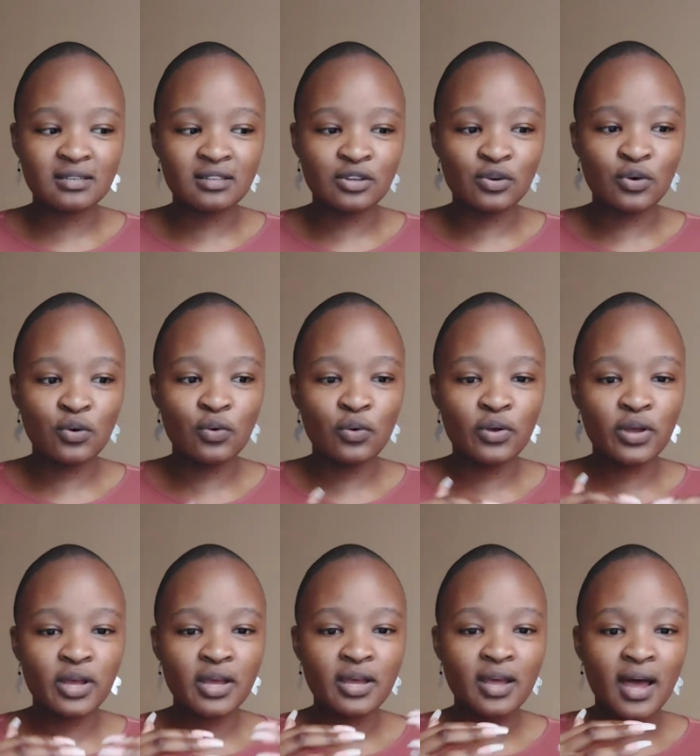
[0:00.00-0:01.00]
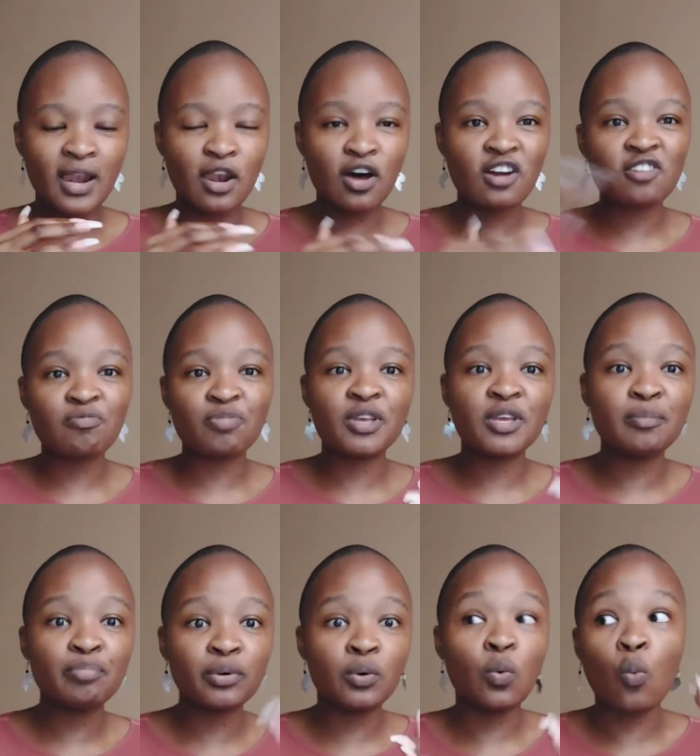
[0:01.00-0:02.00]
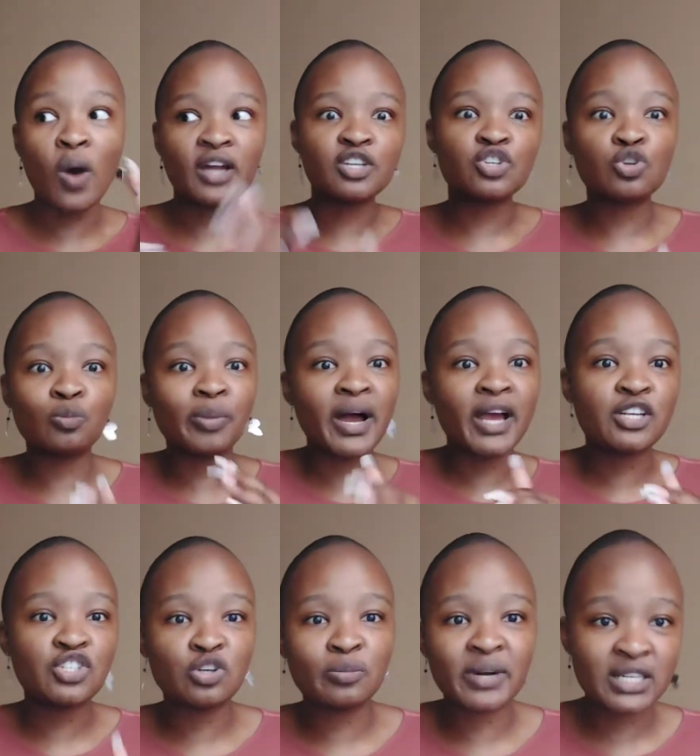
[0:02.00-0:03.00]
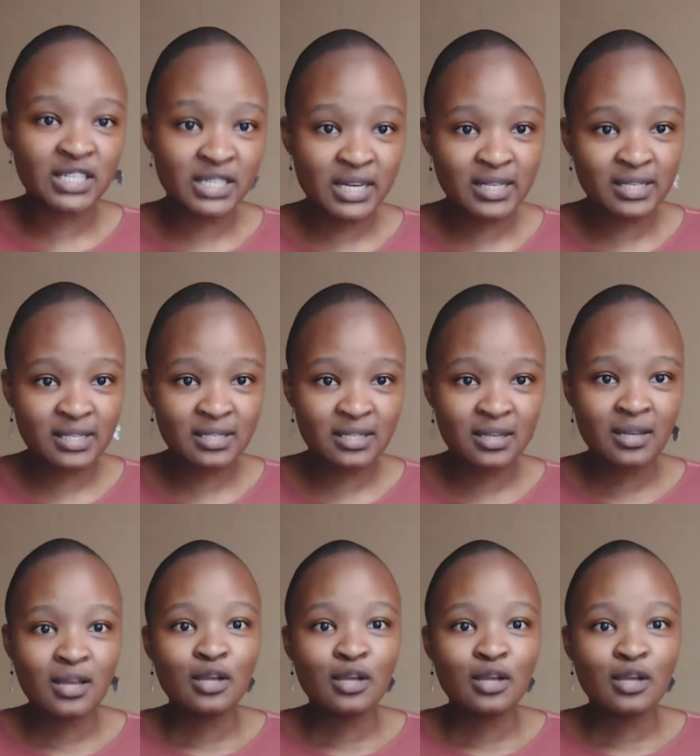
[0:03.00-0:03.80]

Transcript: you know, a lot of people want to buy Shoprite shares.